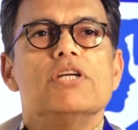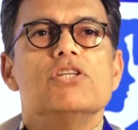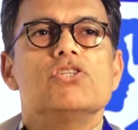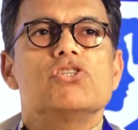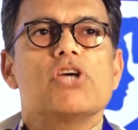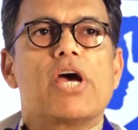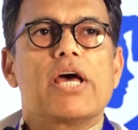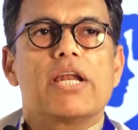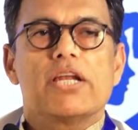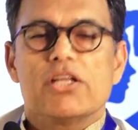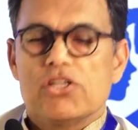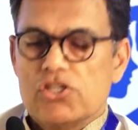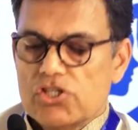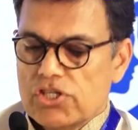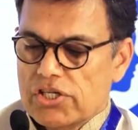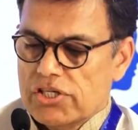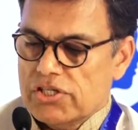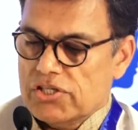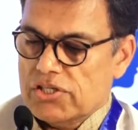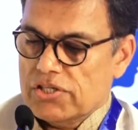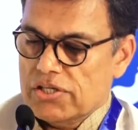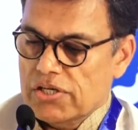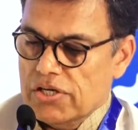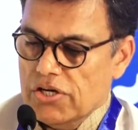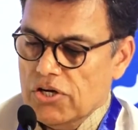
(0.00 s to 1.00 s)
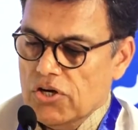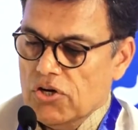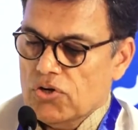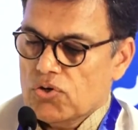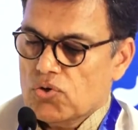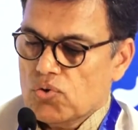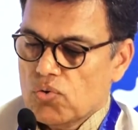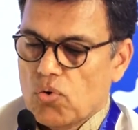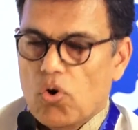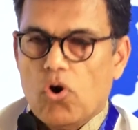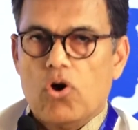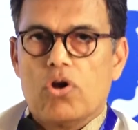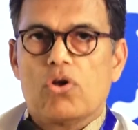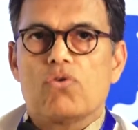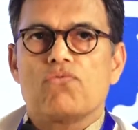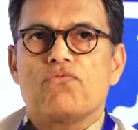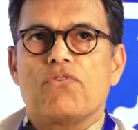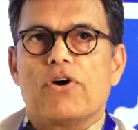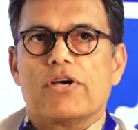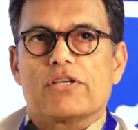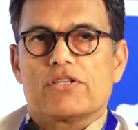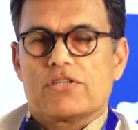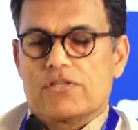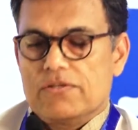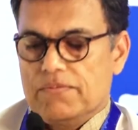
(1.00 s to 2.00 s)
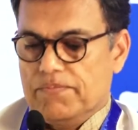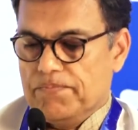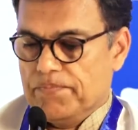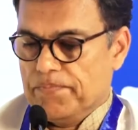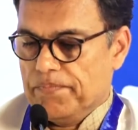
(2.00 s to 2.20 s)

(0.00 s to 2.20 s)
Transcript: challenges to all of us.